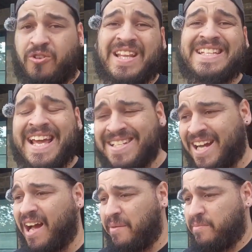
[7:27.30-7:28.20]
during the
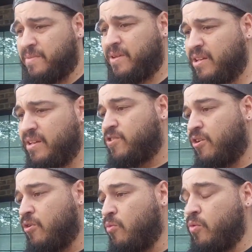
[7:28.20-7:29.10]
daytime.
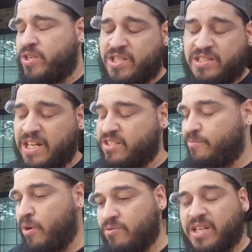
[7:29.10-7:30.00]
So we just got to
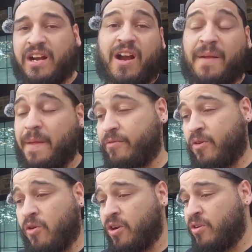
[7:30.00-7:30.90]
the point where it's like, all right, I'm not
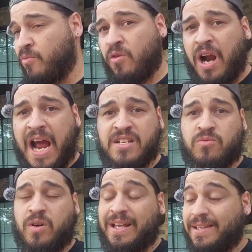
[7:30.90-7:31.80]
recording no more. I
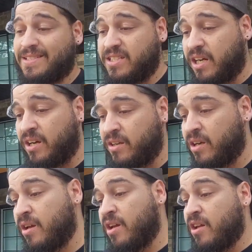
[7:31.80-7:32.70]
just want to get this done.
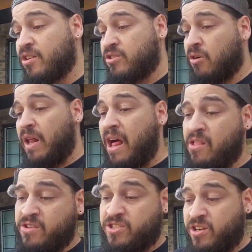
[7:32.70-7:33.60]
So
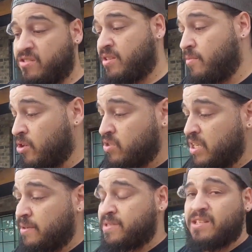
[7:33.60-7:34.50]
I'll insert some of those
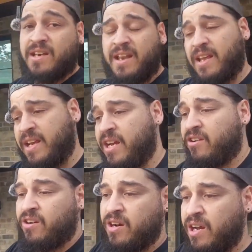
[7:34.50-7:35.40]
clips in
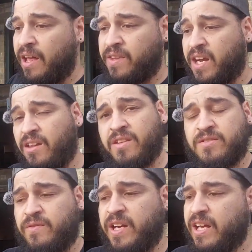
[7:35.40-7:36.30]
here at the end of
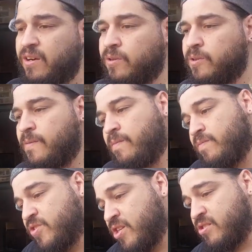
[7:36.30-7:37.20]
this video,
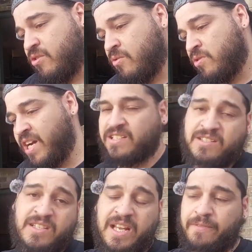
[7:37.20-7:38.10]
just so you guys
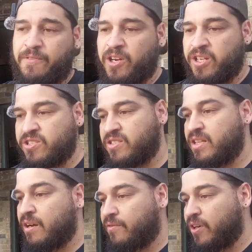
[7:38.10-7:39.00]
can see that footage and
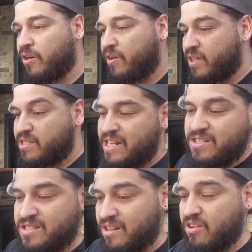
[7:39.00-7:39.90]
stuff, you know, and it's not
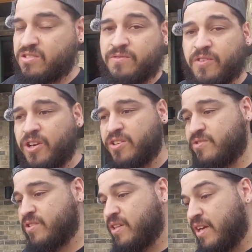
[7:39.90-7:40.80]
just lost footage,